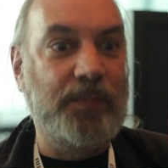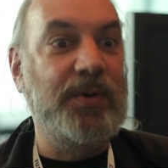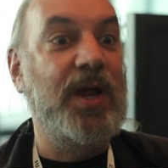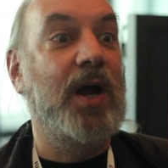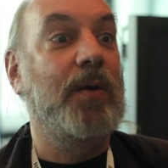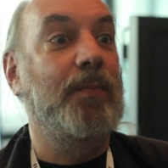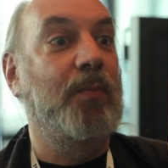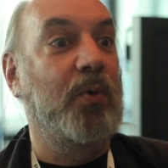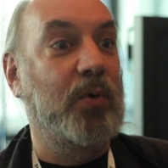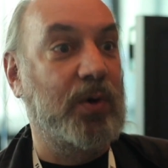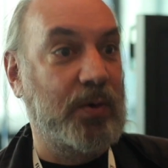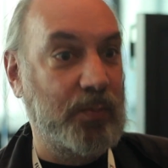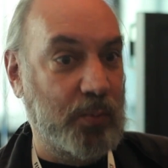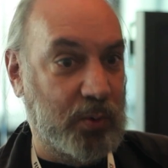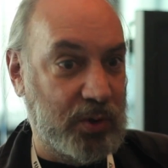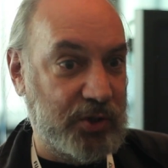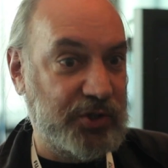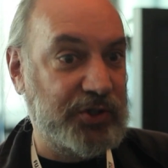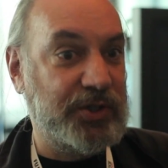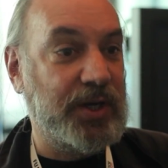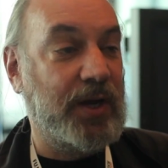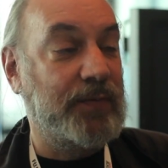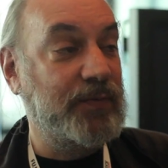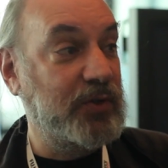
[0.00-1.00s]
Now more and more
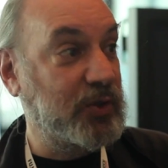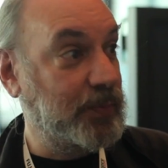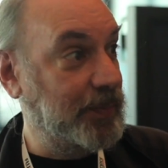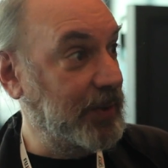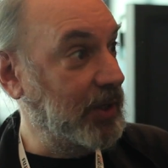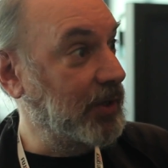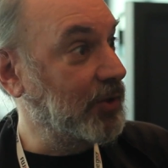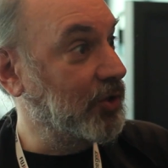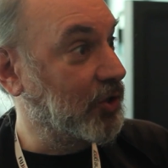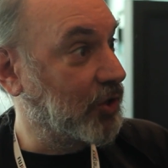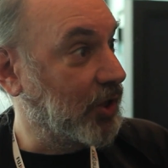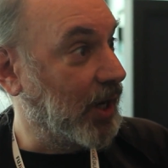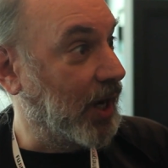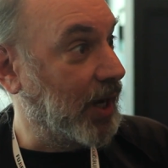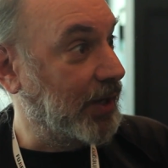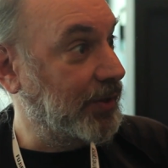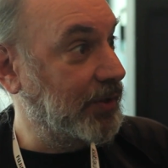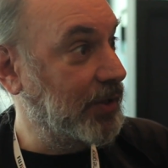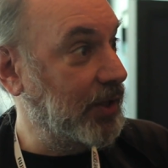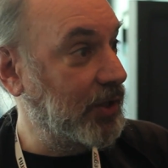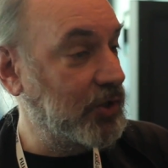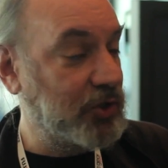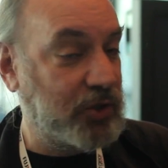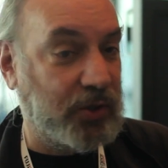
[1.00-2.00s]
stuff is being shot
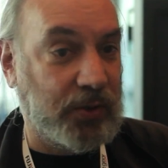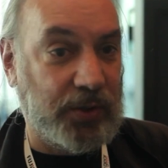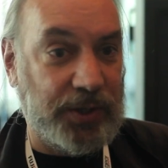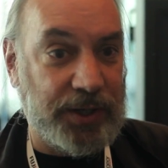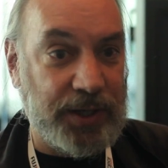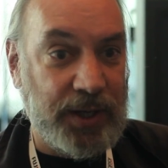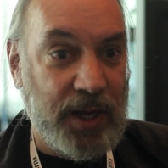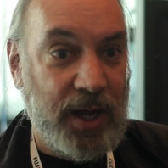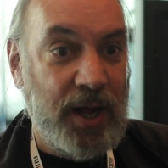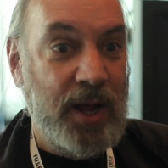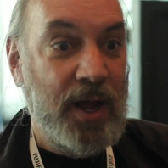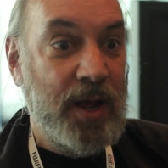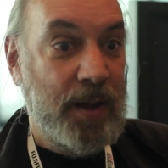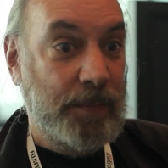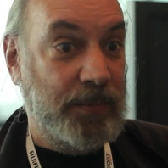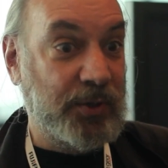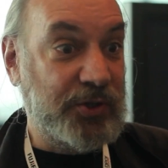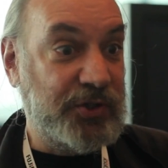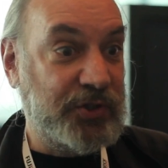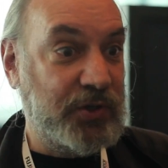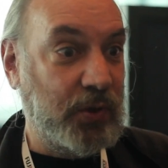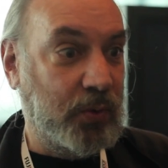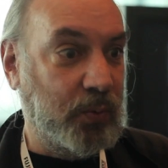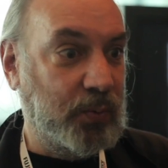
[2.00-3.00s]
digitally,
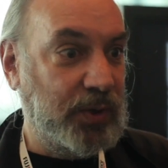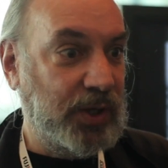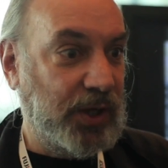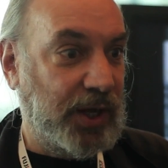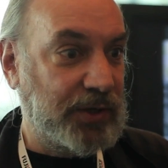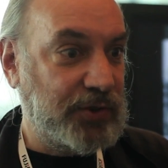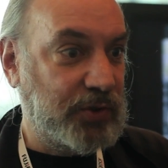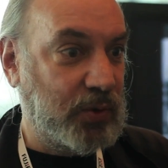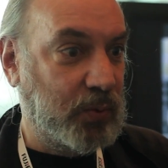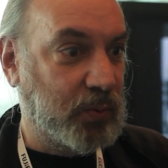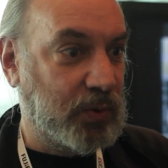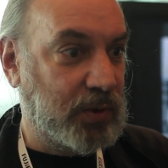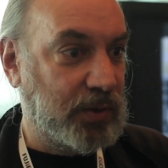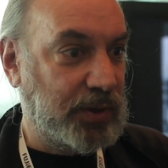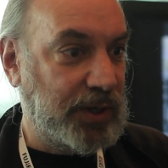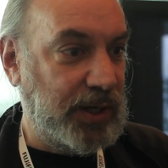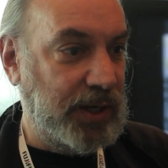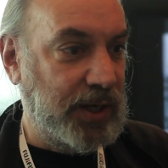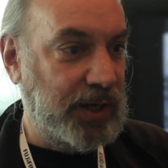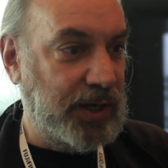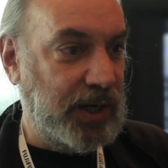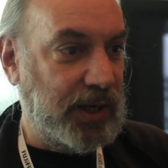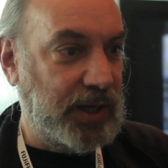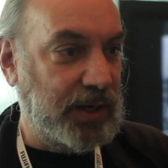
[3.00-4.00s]
but still we like to work
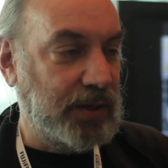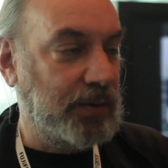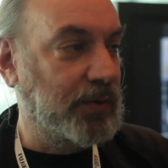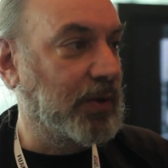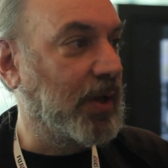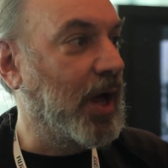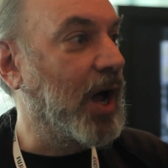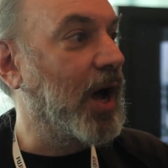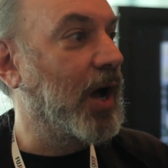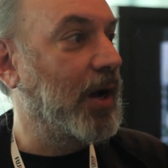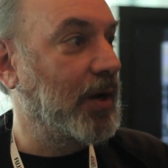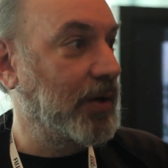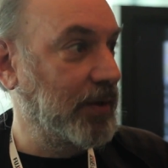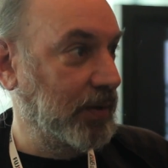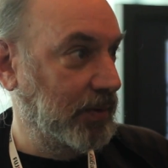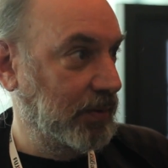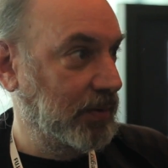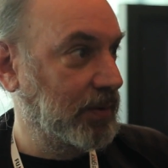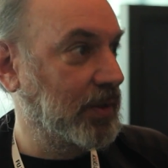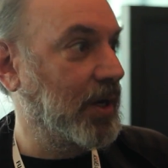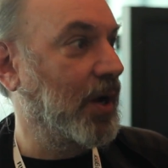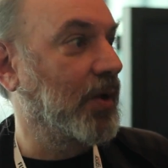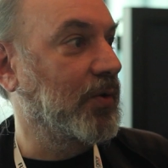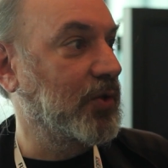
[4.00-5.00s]
in a
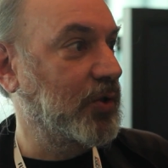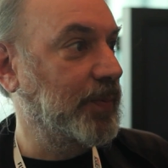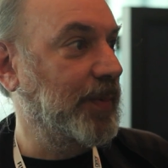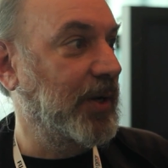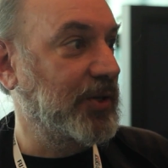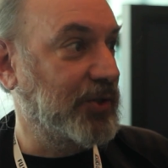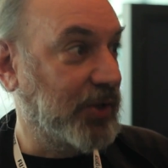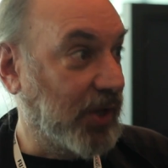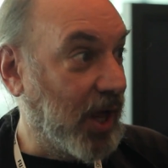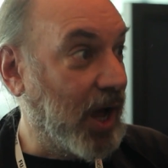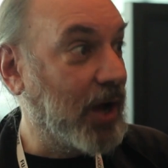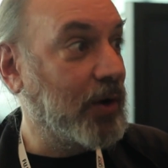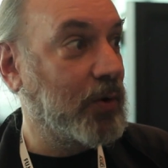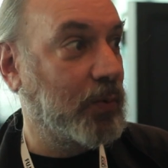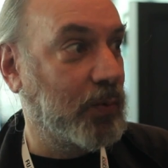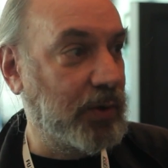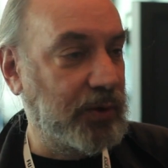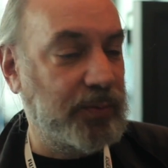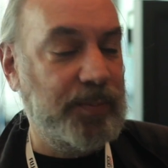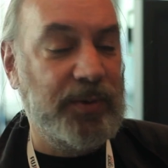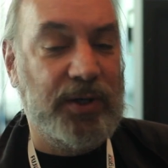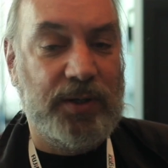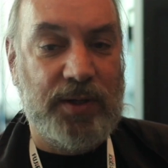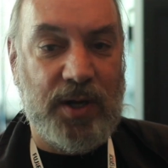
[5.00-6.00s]
logarithmic color
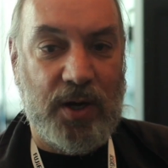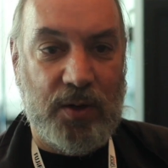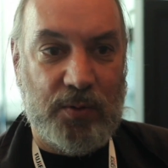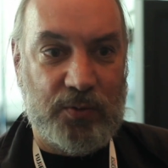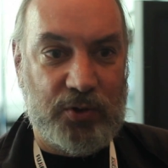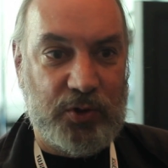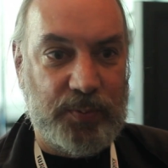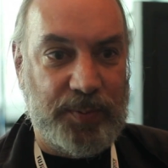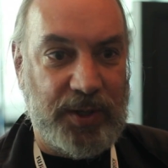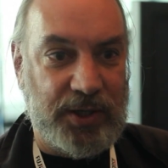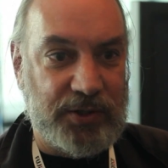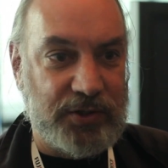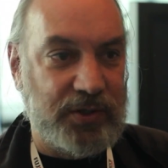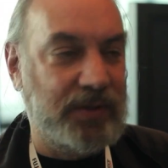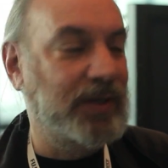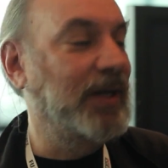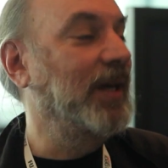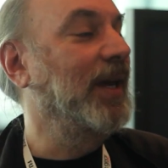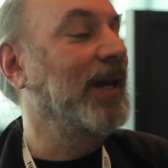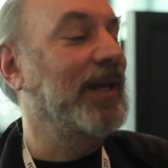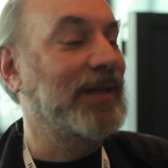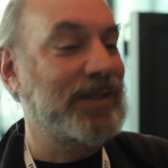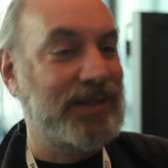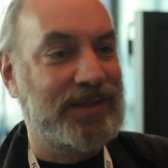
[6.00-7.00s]
space.
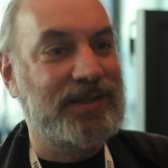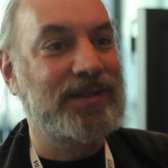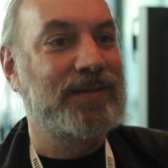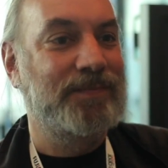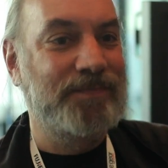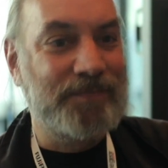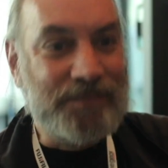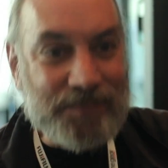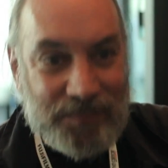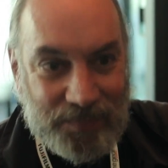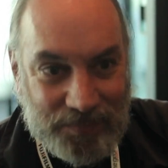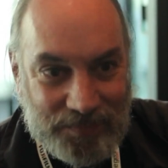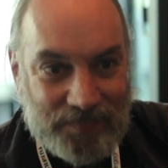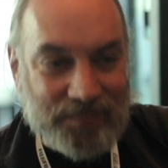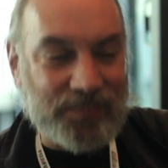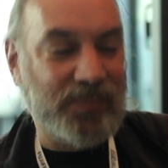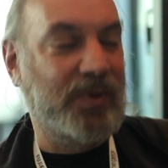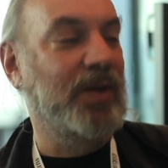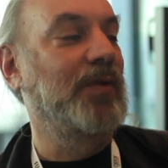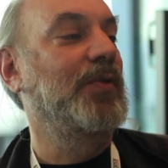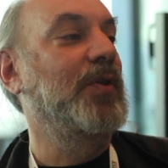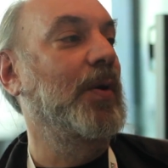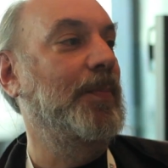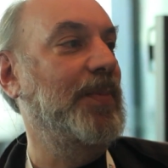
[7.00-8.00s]
It's
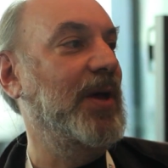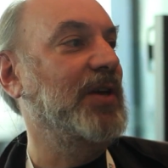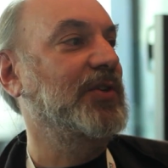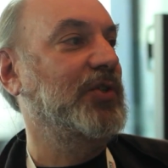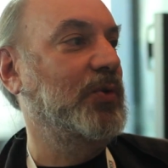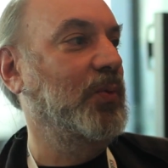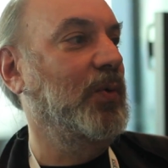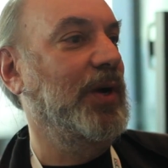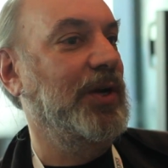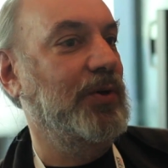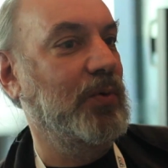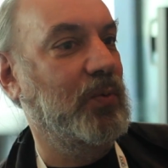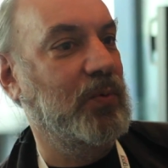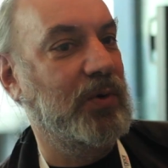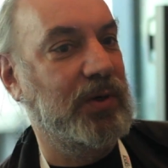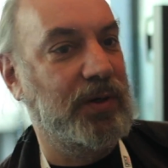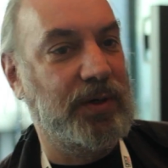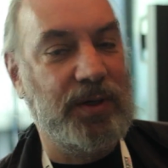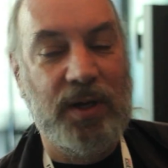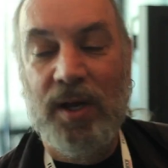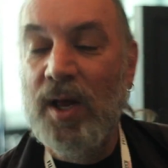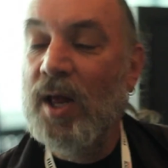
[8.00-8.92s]
the best way to work.